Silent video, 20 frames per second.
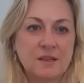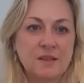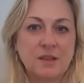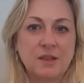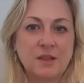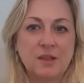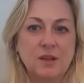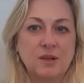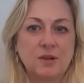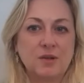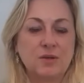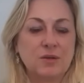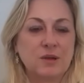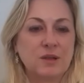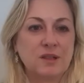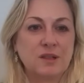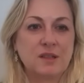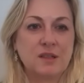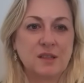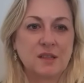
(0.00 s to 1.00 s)

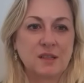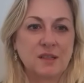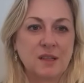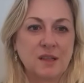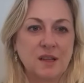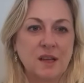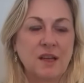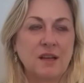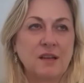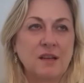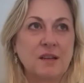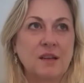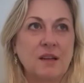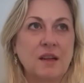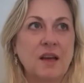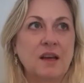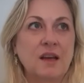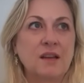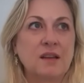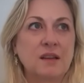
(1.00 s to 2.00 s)

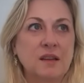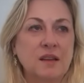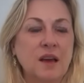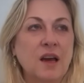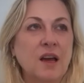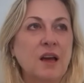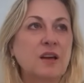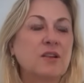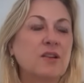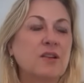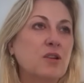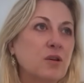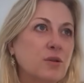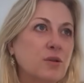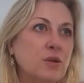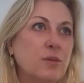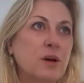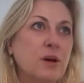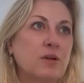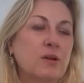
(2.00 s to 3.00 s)
and I had known
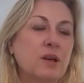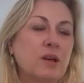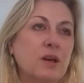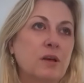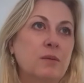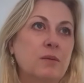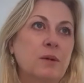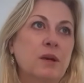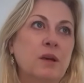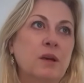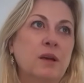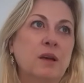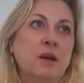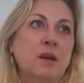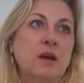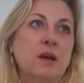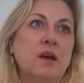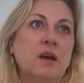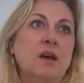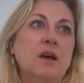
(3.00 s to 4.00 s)
about Aimee,